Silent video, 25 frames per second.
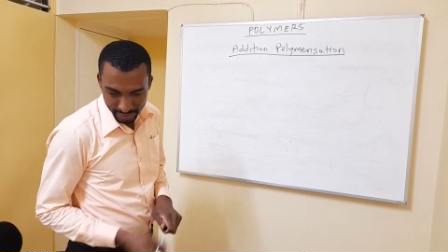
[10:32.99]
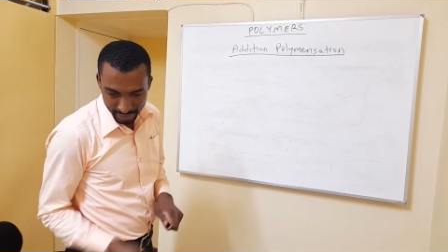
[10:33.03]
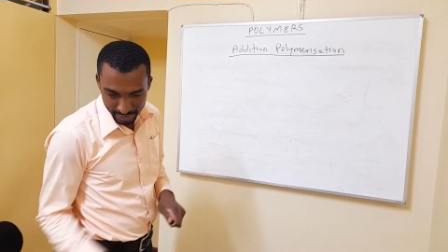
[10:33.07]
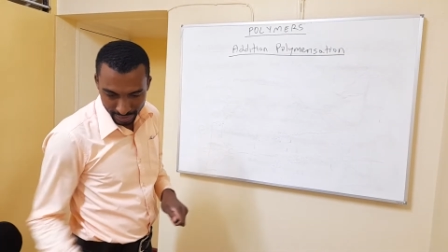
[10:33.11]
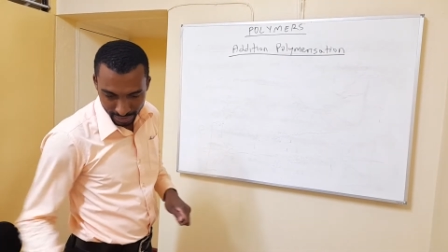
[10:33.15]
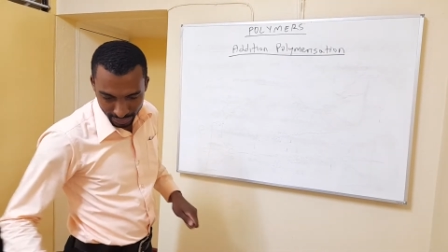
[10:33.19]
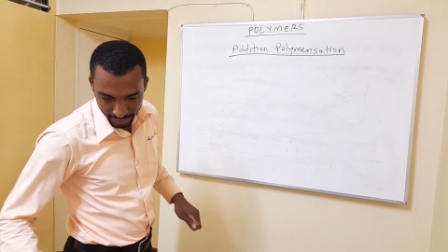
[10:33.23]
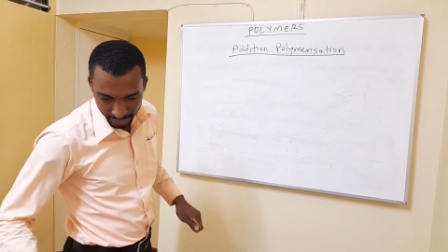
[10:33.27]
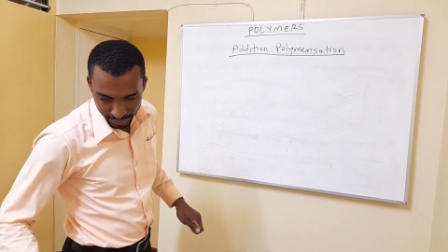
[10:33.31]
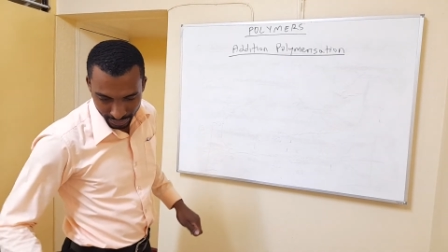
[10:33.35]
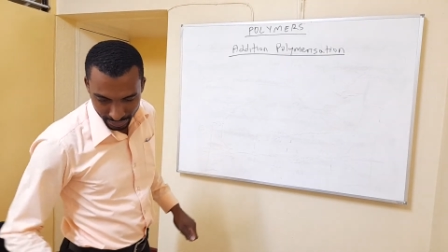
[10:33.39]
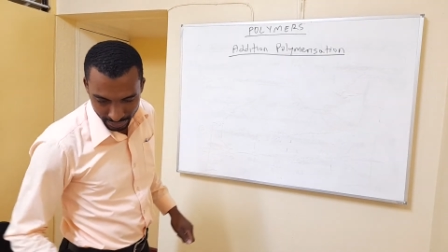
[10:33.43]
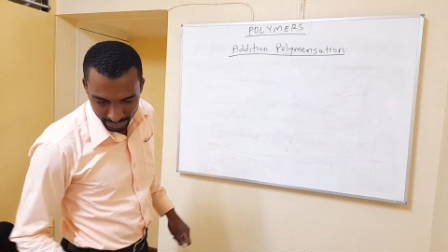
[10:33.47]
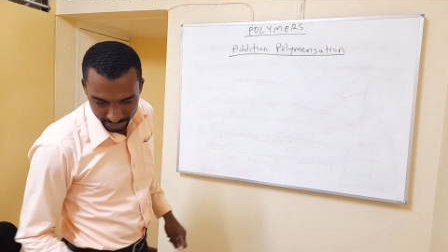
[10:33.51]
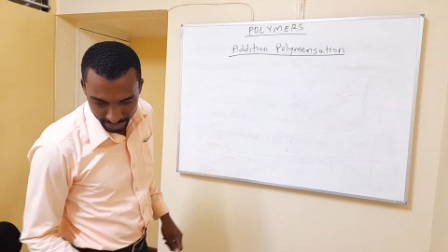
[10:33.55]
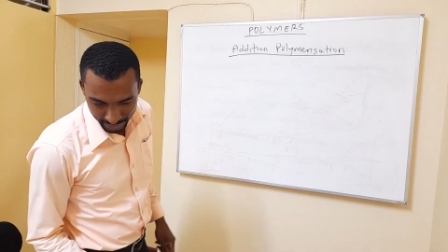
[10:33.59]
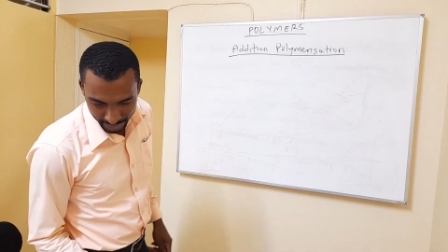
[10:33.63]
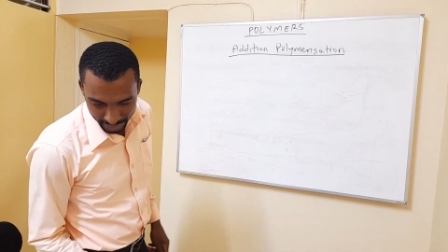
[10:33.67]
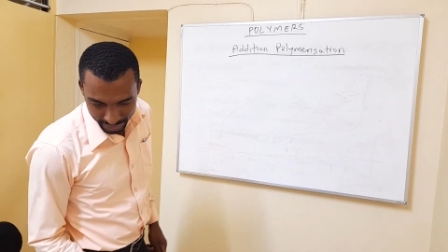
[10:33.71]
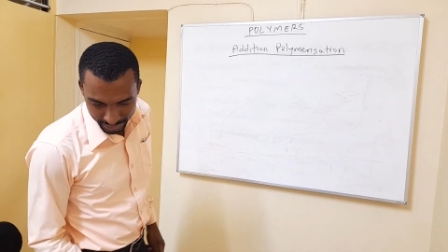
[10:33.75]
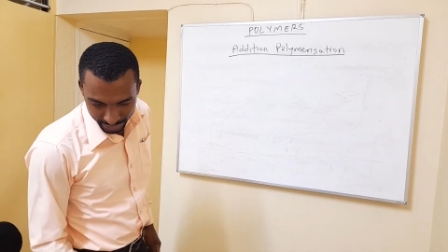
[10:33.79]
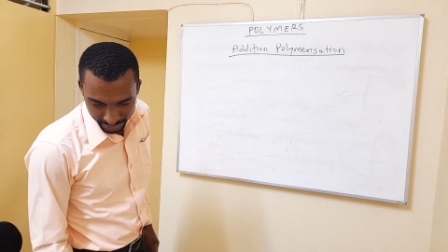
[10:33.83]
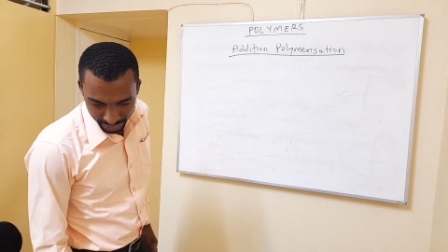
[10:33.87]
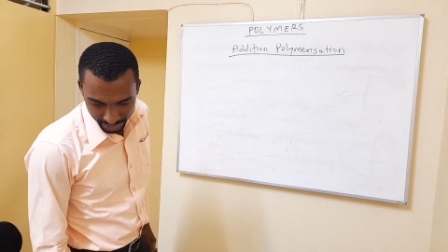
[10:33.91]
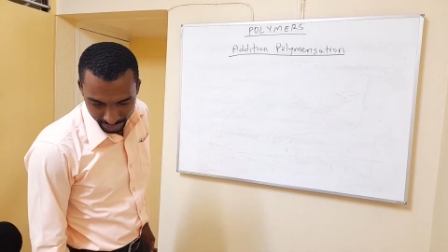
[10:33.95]
So
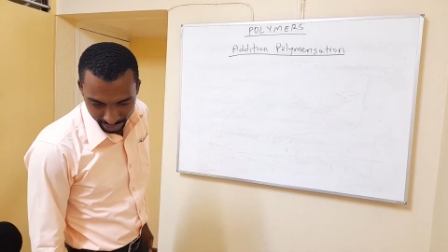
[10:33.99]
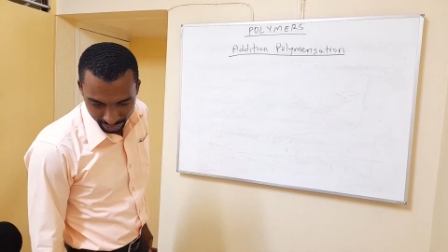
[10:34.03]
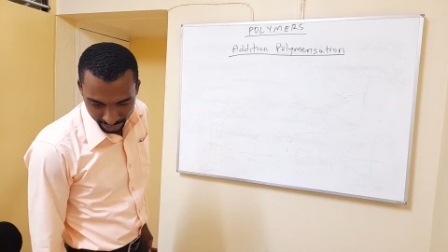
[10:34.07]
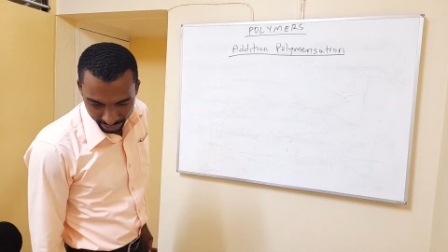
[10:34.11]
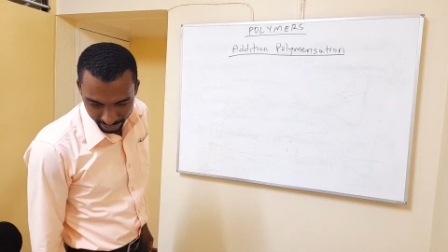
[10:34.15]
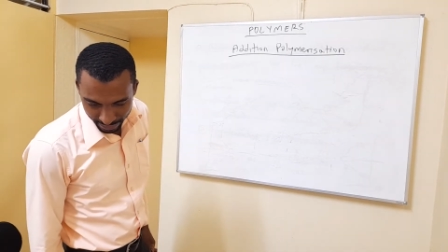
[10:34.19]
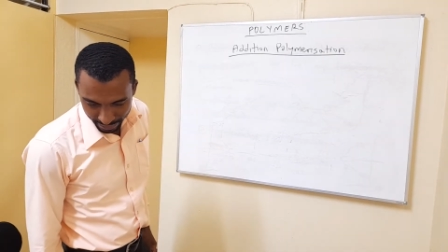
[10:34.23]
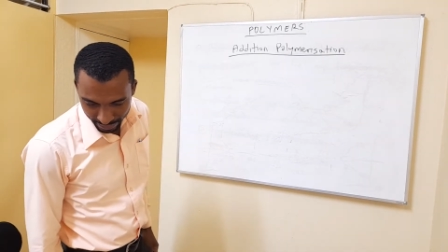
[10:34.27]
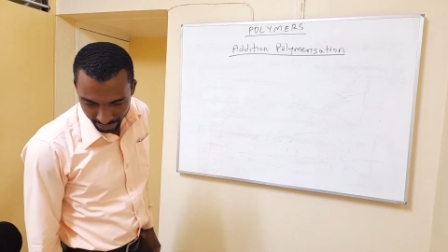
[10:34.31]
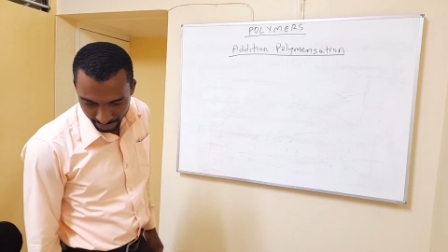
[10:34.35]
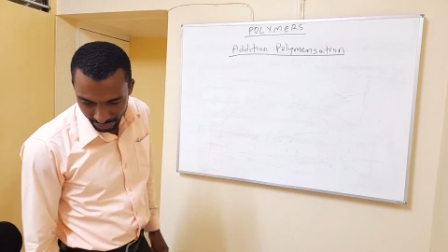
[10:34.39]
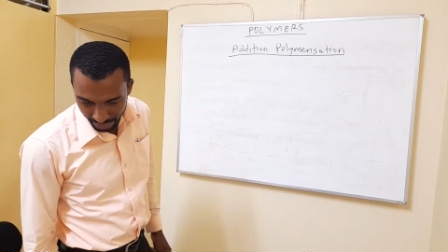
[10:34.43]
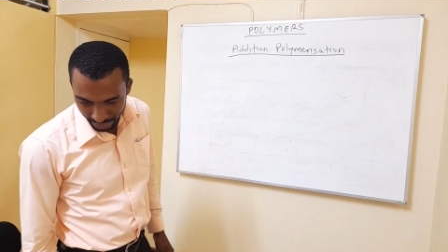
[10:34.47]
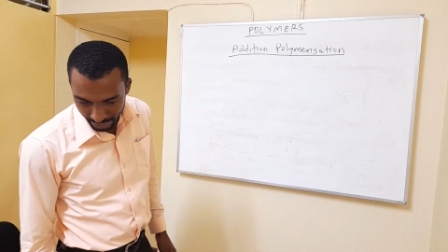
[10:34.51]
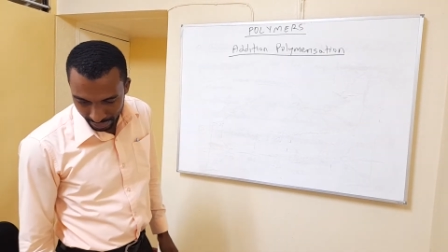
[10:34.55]
next we have